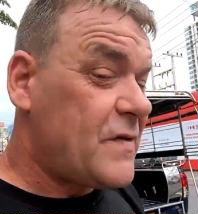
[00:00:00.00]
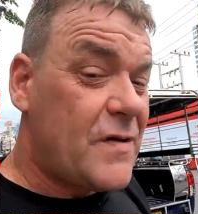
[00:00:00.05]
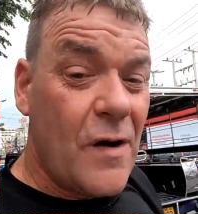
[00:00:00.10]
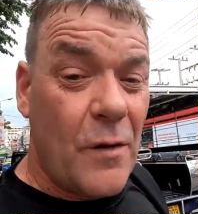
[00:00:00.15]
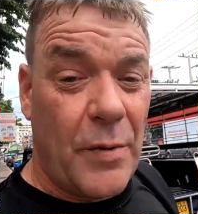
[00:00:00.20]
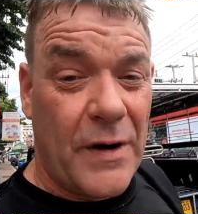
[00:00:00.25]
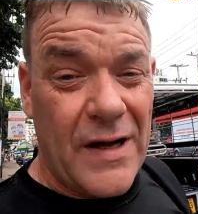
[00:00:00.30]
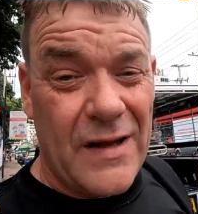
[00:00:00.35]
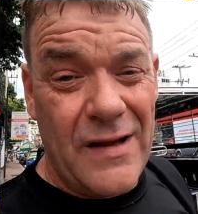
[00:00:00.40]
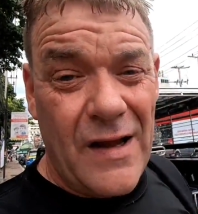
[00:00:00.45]

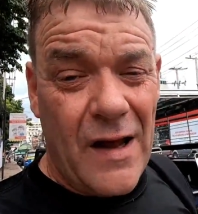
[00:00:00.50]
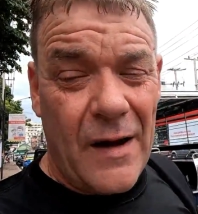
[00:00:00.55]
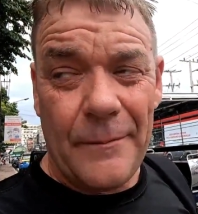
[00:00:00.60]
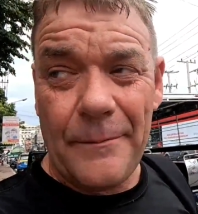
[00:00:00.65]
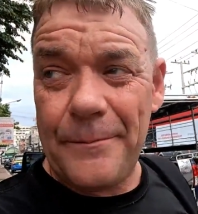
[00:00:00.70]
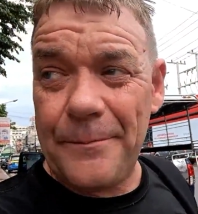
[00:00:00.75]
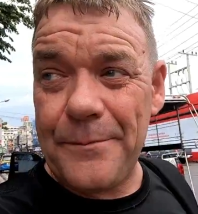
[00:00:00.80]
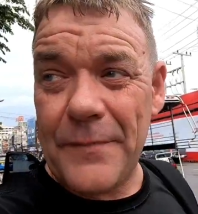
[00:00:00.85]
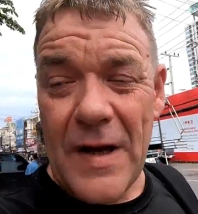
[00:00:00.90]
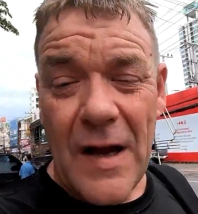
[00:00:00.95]
nobody in there
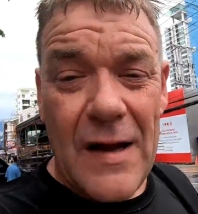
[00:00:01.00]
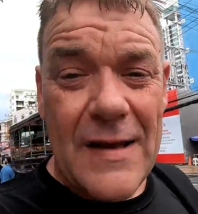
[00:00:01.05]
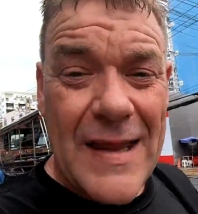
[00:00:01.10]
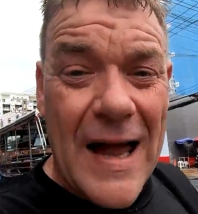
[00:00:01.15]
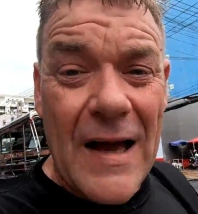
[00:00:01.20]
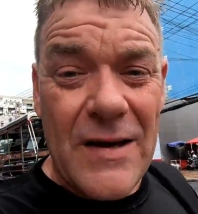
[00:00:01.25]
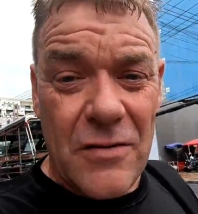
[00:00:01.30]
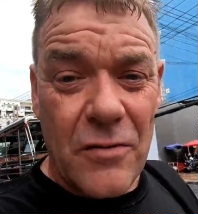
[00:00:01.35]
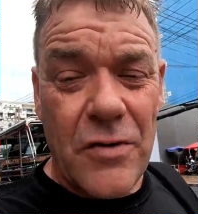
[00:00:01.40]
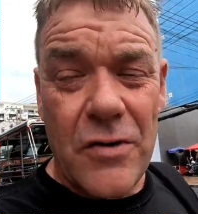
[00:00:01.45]

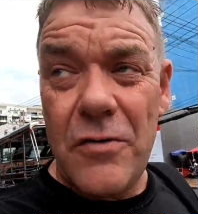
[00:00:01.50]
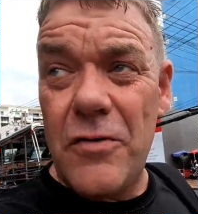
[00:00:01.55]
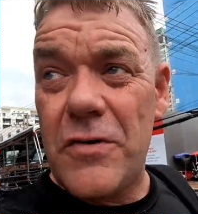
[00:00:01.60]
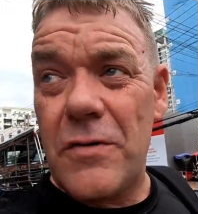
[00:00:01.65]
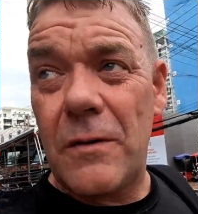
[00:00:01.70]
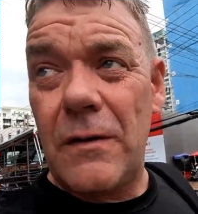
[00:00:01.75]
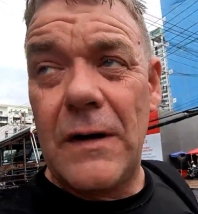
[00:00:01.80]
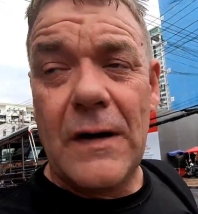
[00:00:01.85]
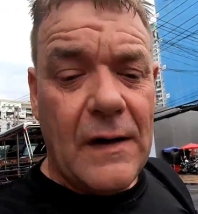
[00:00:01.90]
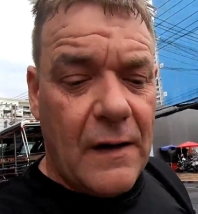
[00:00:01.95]
that is
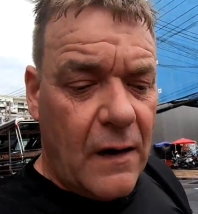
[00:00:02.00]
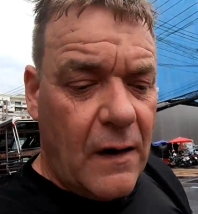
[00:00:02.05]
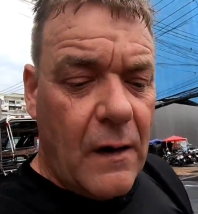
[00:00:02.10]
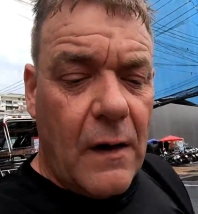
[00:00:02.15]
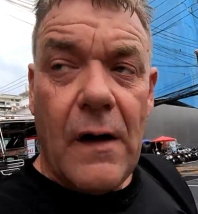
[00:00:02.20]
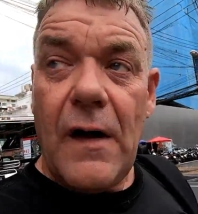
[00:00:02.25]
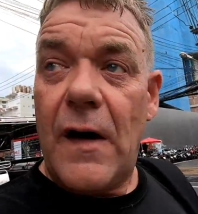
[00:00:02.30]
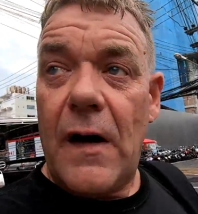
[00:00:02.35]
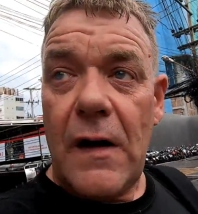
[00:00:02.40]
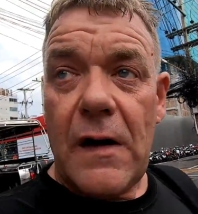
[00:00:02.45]
unusual
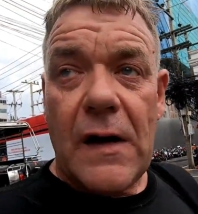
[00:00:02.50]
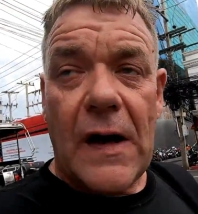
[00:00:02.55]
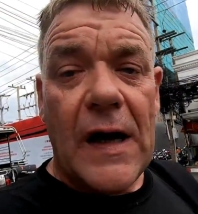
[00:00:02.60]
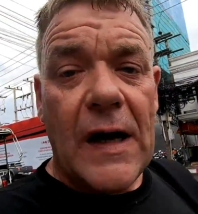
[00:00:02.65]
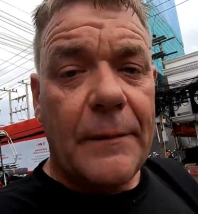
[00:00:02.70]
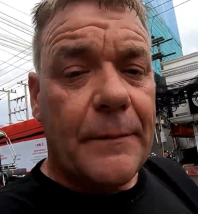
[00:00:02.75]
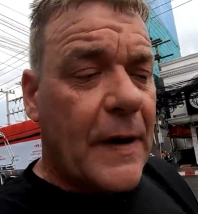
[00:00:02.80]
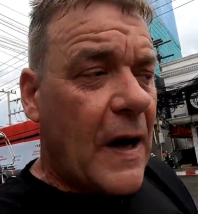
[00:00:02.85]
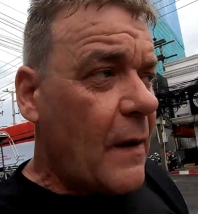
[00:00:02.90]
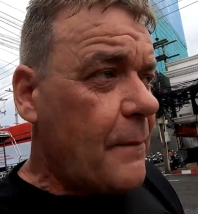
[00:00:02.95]

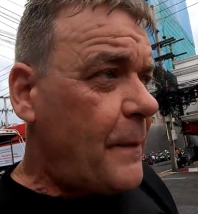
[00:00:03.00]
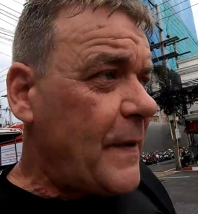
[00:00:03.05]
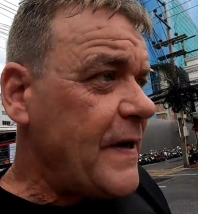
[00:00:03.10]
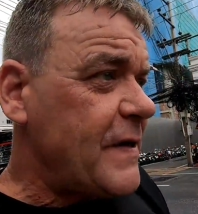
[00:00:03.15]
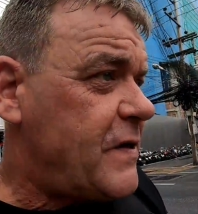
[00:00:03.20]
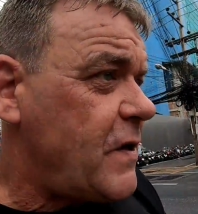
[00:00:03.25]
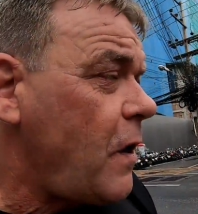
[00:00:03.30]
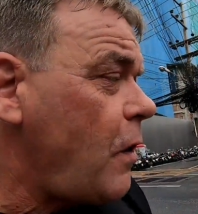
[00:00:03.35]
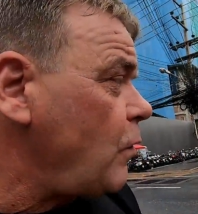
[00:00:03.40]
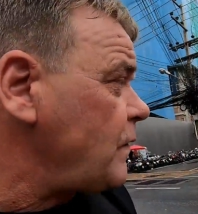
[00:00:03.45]
um, I've
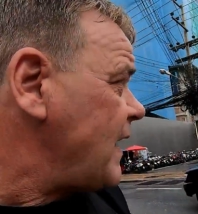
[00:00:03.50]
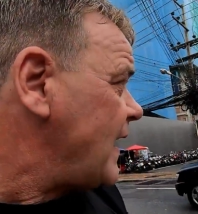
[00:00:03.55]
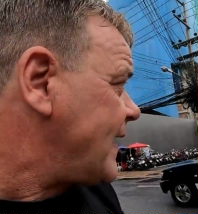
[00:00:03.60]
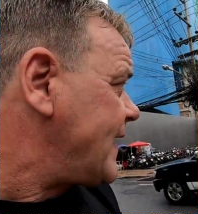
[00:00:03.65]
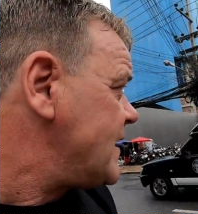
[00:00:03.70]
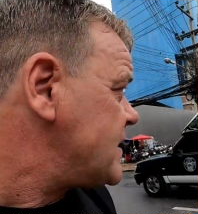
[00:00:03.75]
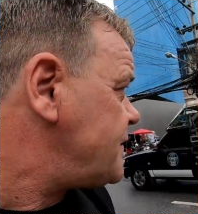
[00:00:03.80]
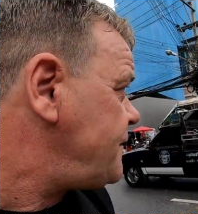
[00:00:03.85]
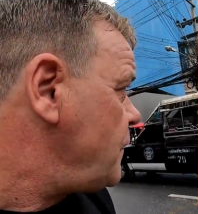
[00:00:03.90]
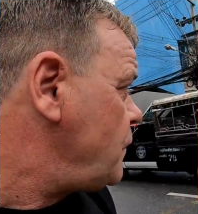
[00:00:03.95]
been told that
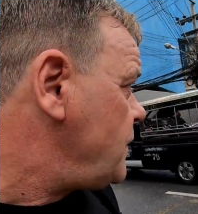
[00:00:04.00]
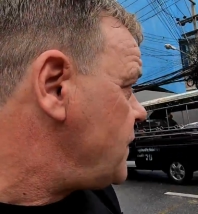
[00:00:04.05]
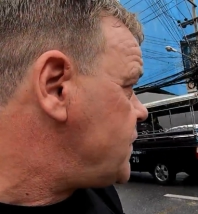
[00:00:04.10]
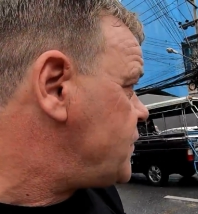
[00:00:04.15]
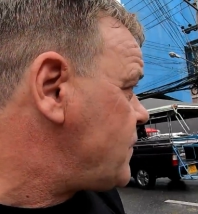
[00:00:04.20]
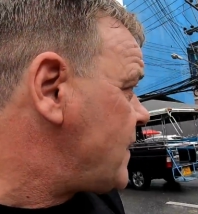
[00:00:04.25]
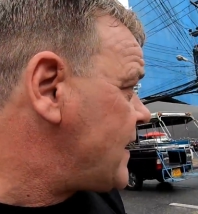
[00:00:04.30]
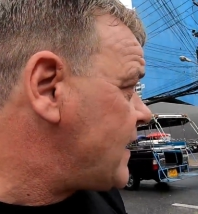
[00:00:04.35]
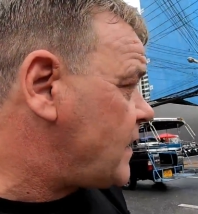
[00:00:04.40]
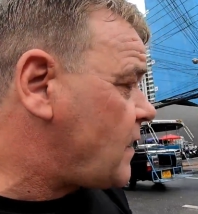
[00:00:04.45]
Kiss Food and
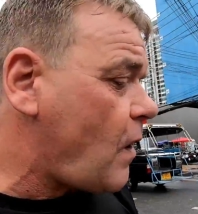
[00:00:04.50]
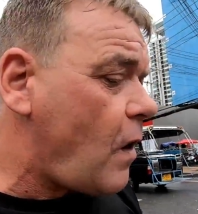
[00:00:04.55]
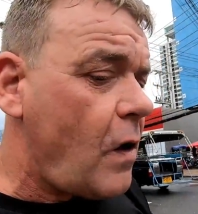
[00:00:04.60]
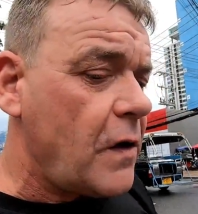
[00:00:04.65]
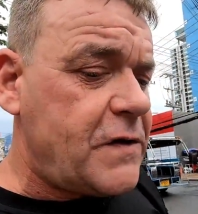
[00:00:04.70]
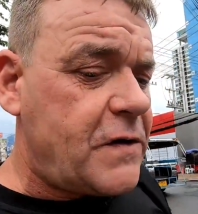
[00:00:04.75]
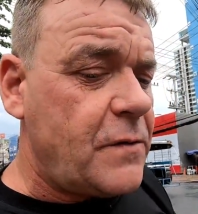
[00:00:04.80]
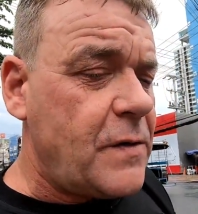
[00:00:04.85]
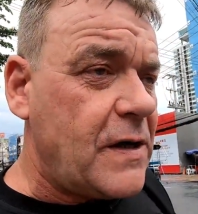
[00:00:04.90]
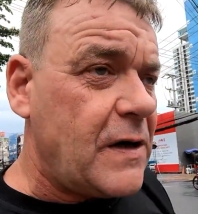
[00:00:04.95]
Drink
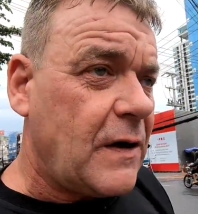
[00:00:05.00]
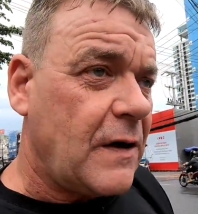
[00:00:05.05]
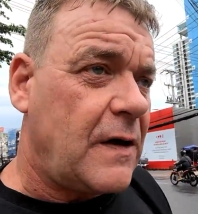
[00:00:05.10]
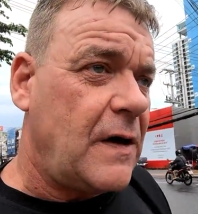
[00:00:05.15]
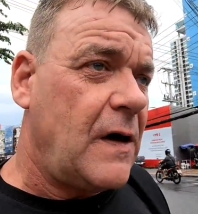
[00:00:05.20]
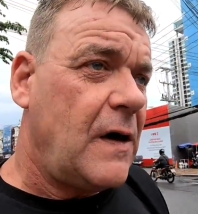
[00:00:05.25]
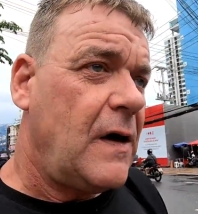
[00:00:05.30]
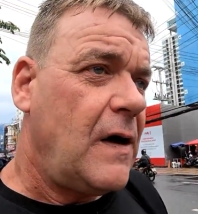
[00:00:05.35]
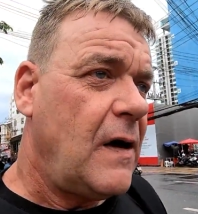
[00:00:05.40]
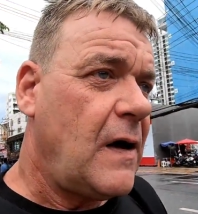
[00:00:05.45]
are doing
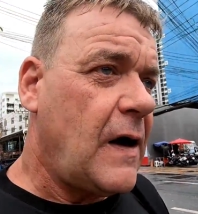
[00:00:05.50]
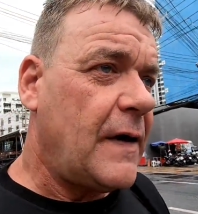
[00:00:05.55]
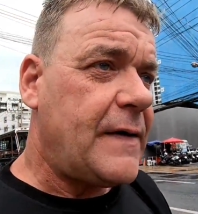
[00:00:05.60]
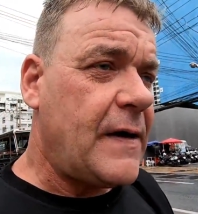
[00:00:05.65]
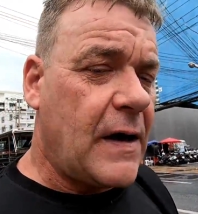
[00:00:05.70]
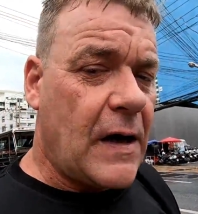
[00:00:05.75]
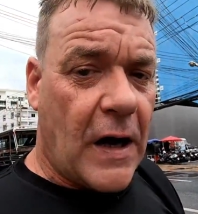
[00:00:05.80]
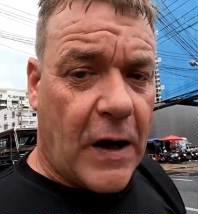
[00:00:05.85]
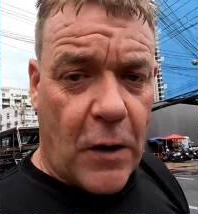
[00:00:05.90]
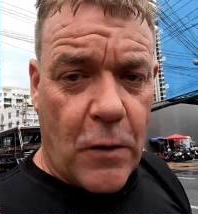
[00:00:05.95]
I
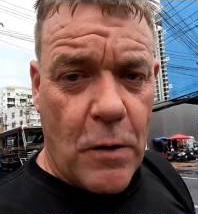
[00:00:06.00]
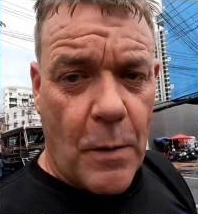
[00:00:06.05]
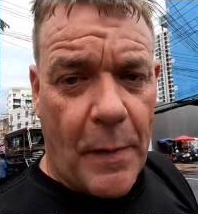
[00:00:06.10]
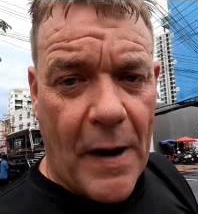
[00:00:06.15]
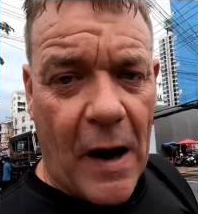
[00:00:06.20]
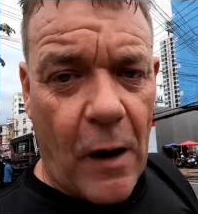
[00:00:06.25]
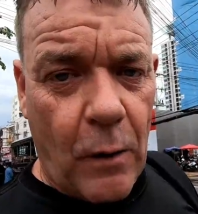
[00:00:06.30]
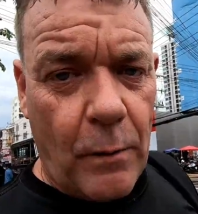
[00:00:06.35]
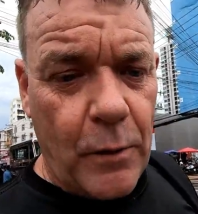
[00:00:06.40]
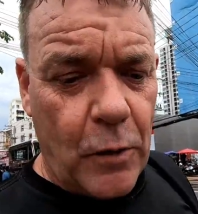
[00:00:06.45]
think a
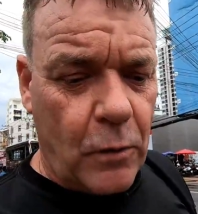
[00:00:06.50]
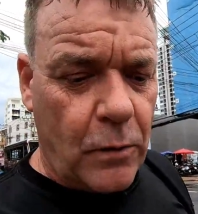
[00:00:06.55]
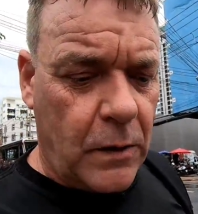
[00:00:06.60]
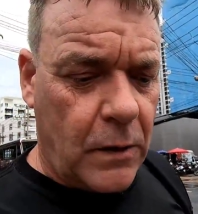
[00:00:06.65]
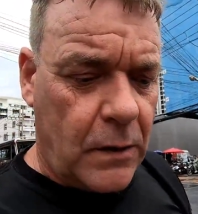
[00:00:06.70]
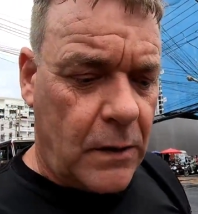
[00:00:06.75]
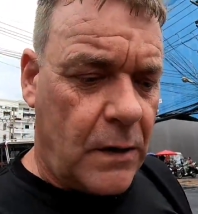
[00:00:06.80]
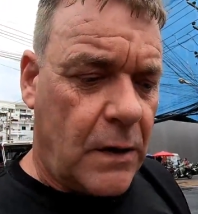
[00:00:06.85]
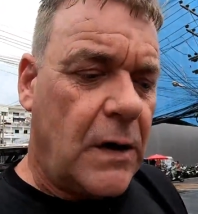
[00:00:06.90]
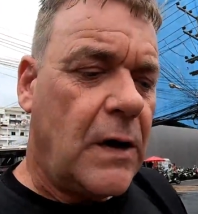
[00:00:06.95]
Kurapao Mu
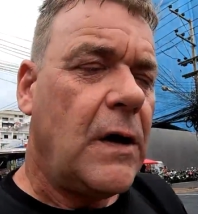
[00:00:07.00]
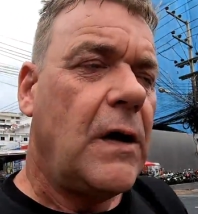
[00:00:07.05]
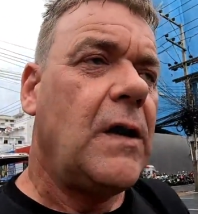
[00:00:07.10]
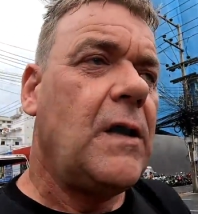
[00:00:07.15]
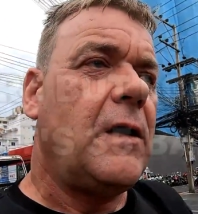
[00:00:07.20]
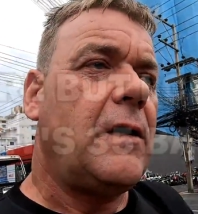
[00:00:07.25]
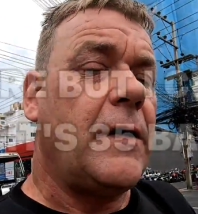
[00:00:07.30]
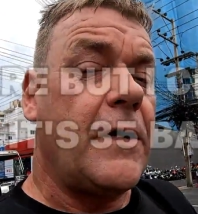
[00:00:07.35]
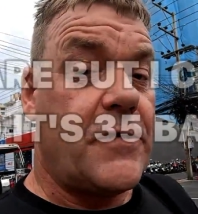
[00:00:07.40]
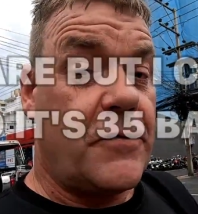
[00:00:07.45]

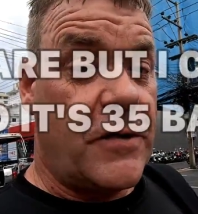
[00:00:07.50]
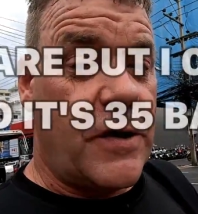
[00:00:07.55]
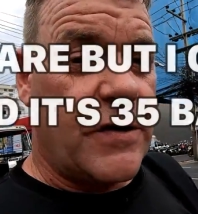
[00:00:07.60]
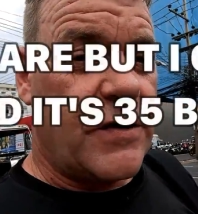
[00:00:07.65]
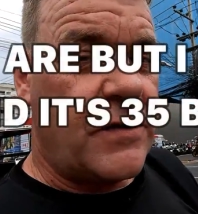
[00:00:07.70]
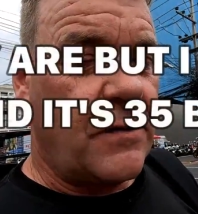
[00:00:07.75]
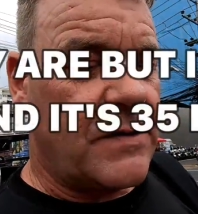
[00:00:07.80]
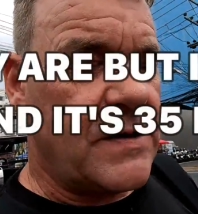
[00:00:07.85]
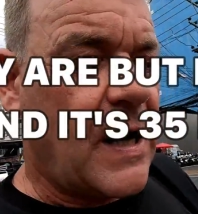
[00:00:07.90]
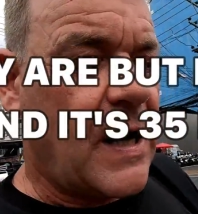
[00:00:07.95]
the traditional